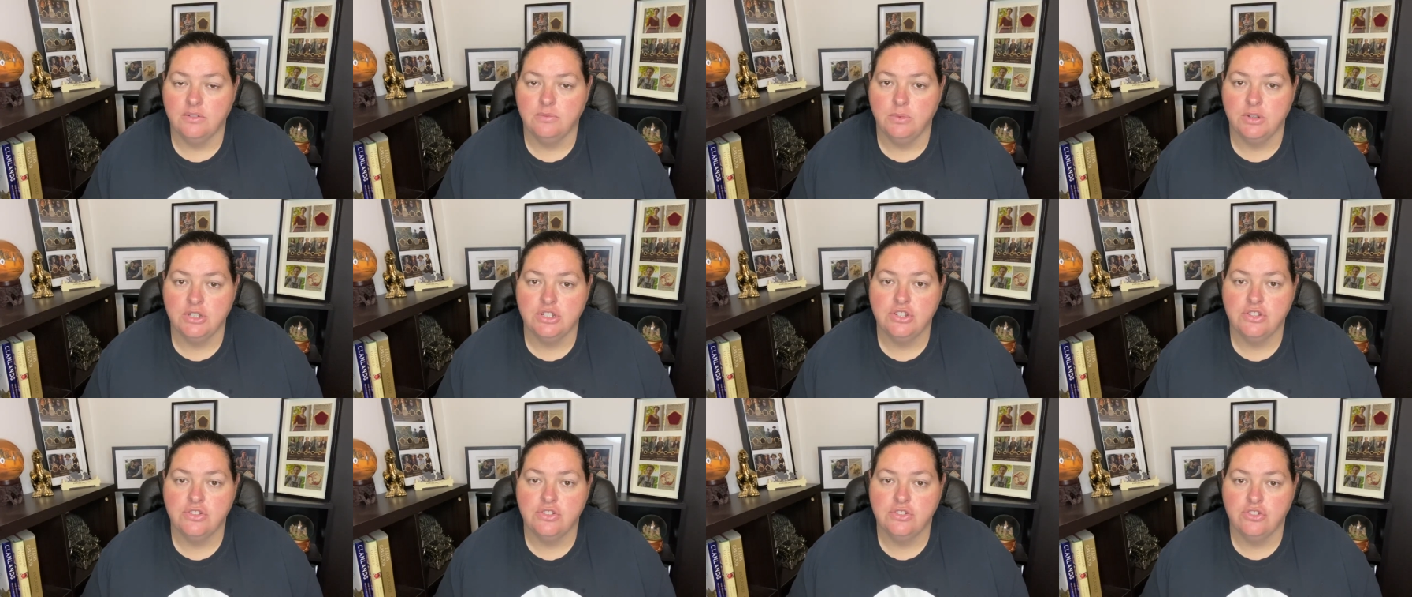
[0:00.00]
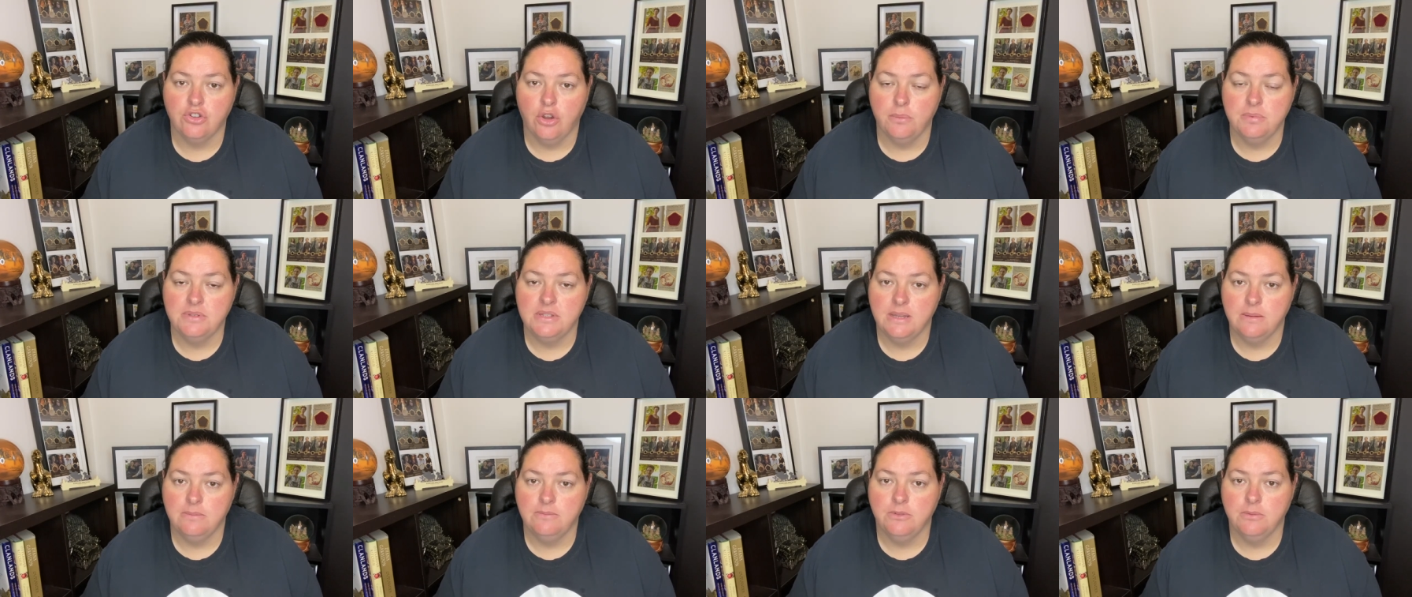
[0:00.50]
which
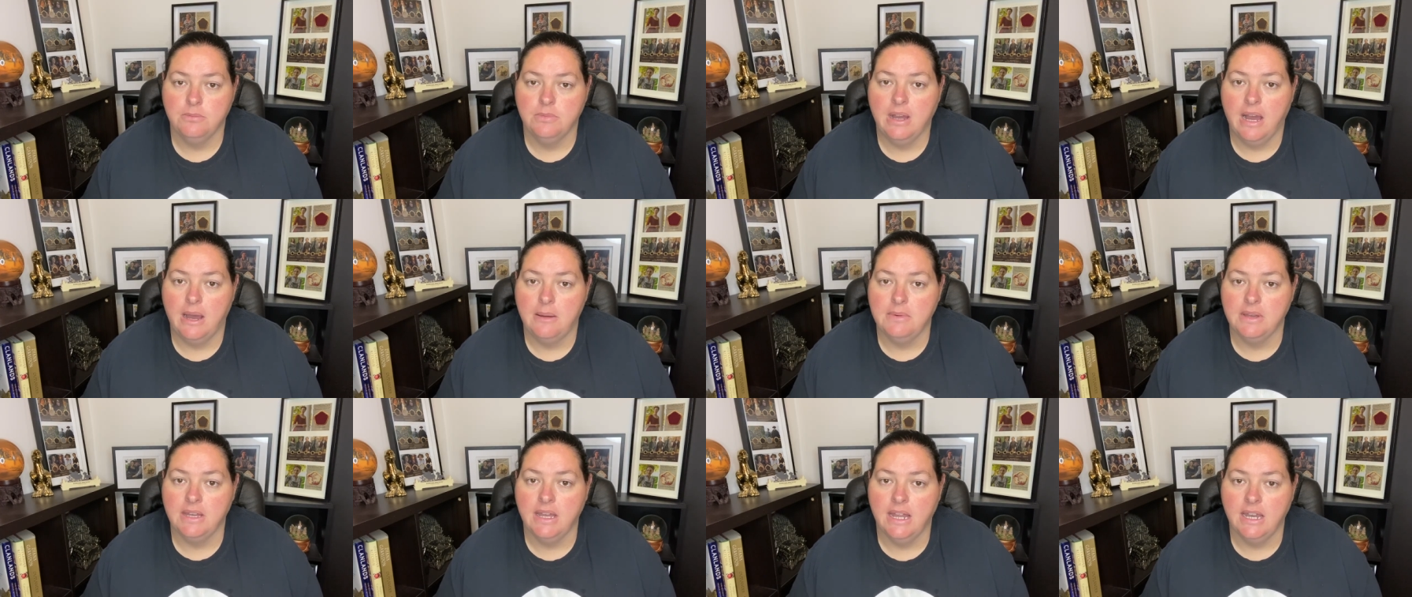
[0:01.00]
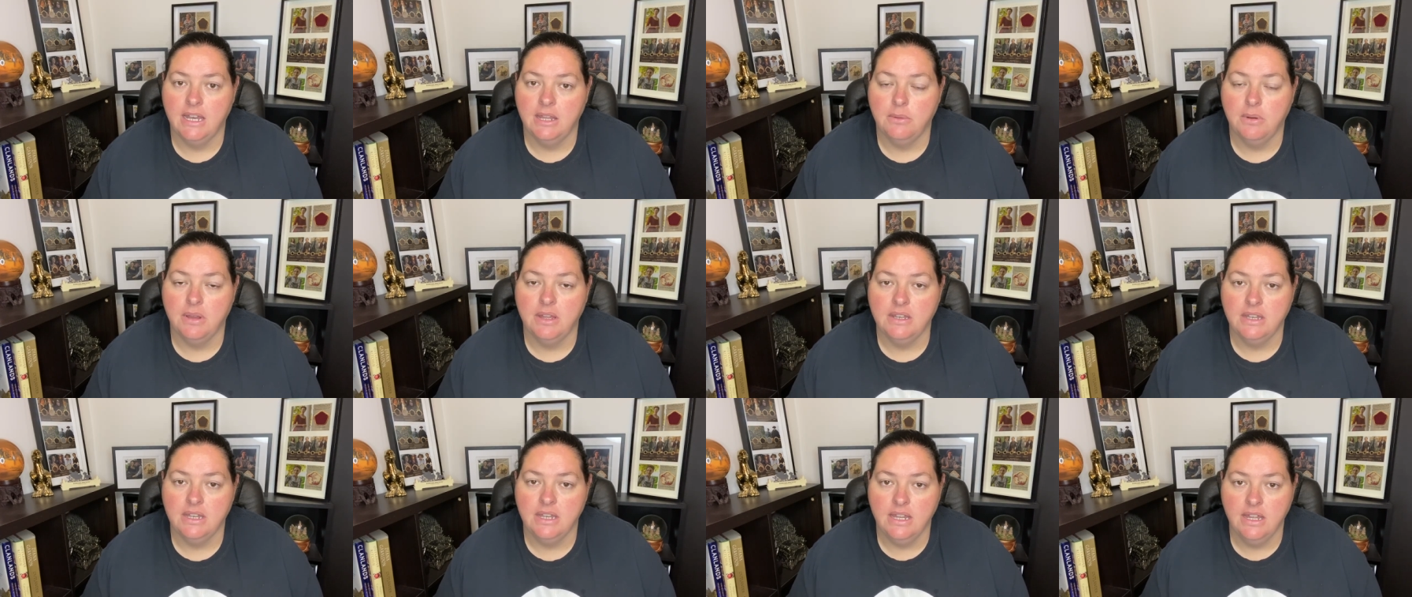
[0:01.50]
stops him from coming
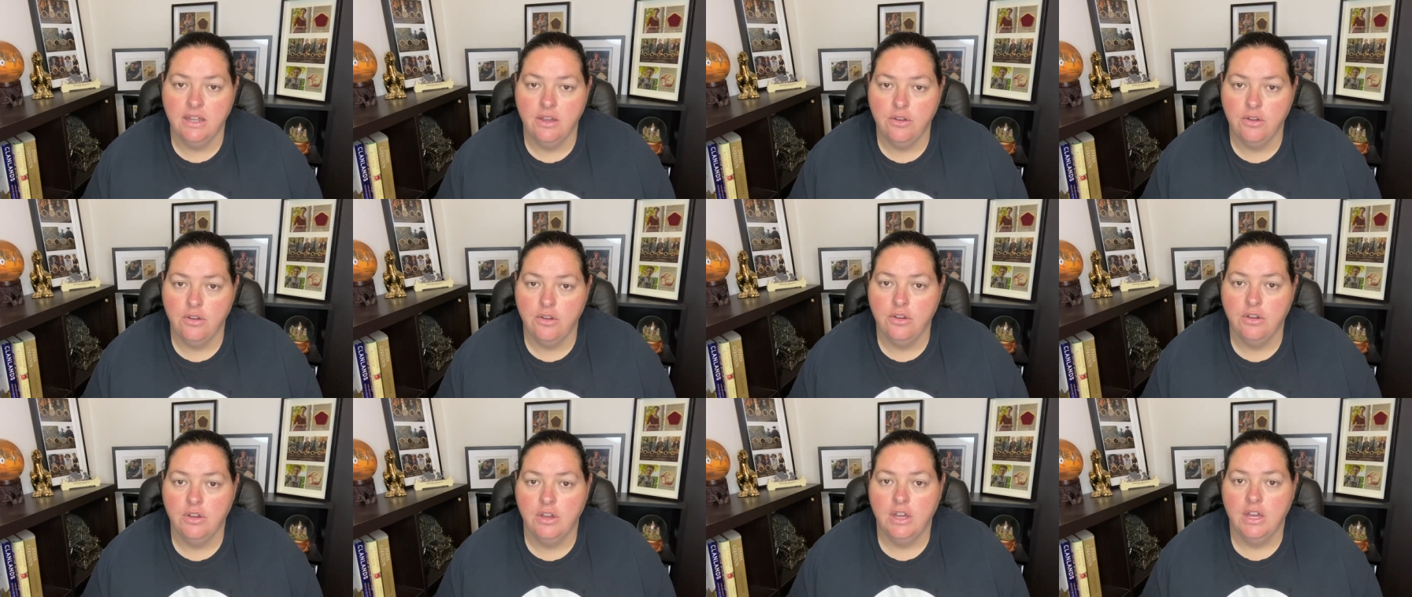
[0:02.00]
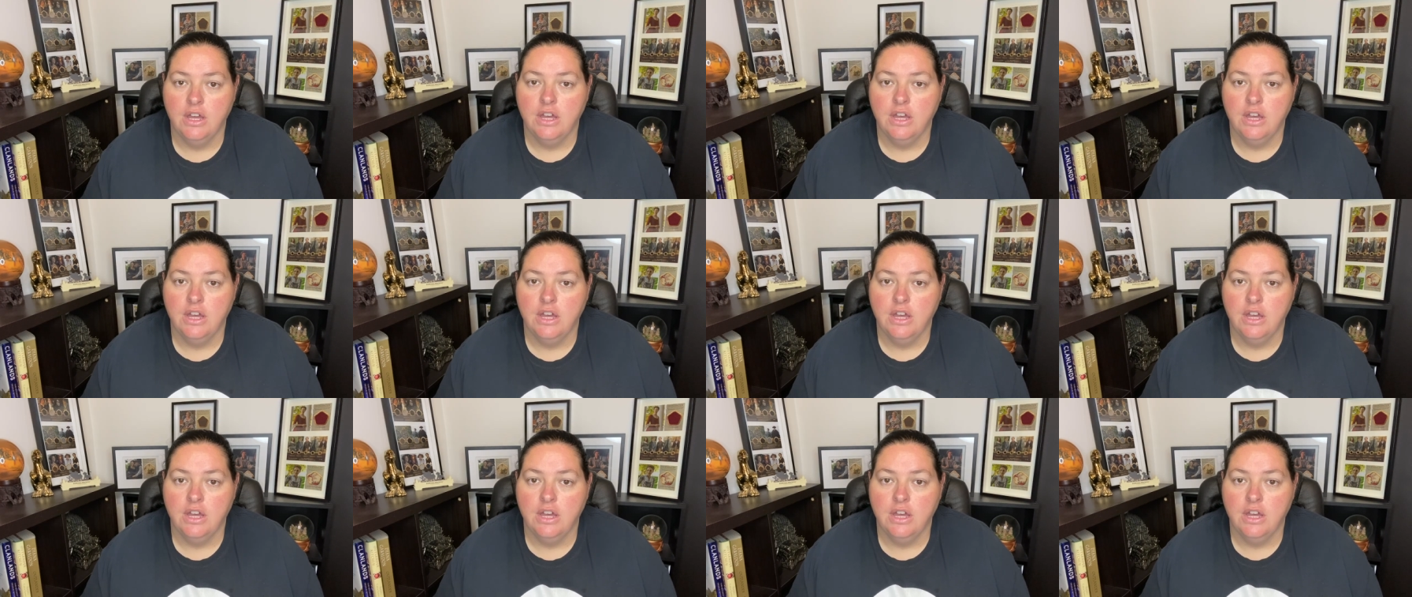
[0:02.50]
anywhere near her.